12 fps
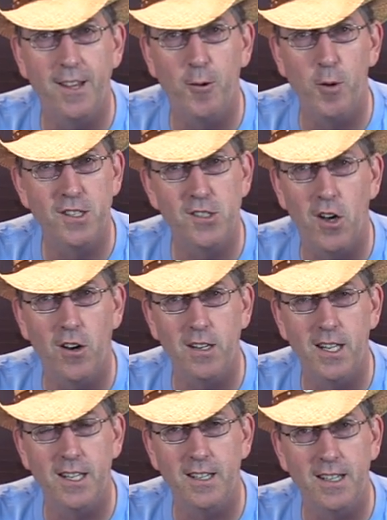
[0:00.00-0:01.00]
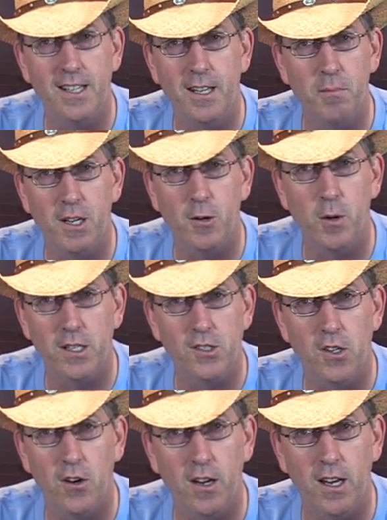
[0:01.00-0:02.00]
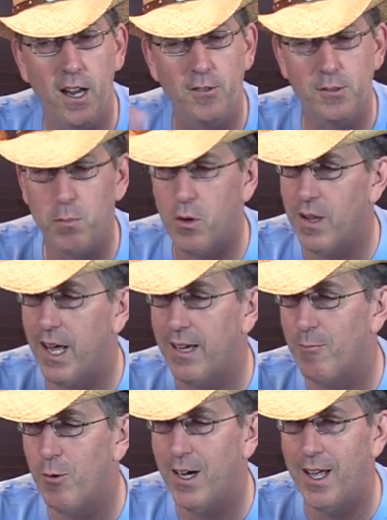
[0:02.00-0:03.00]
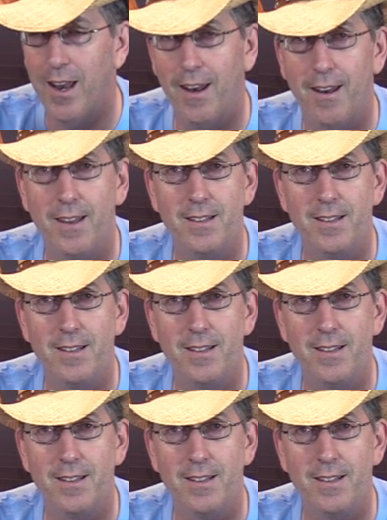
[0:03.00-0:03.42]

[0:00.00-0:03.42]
The quick start didn't get me quick started. I was more like, what?